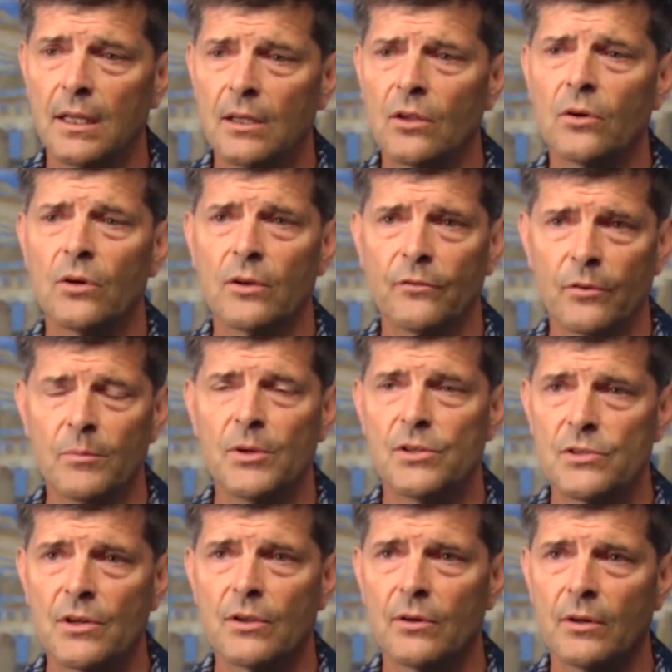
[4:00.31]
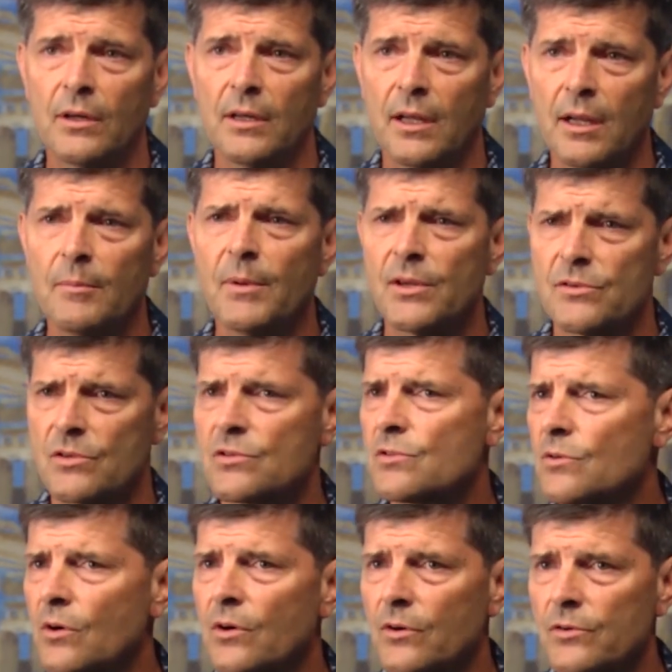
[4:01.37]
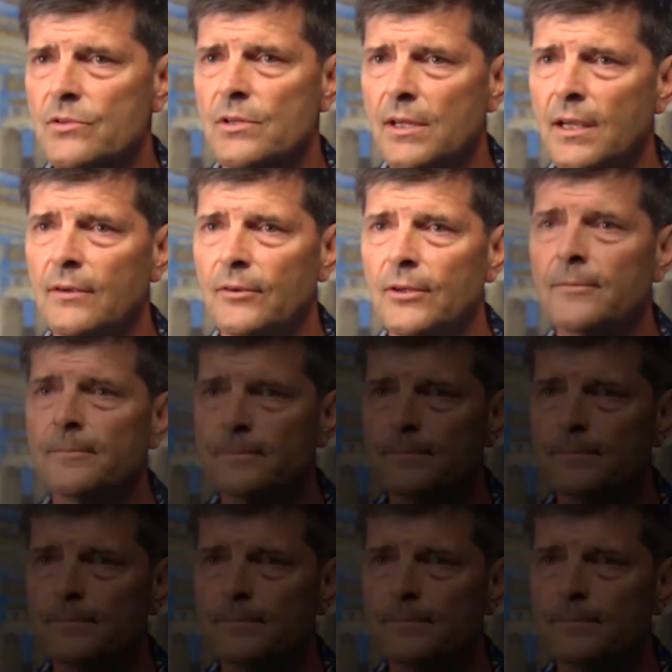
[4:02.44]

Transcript: and learning from each other, and that makes us stronger as a Navy.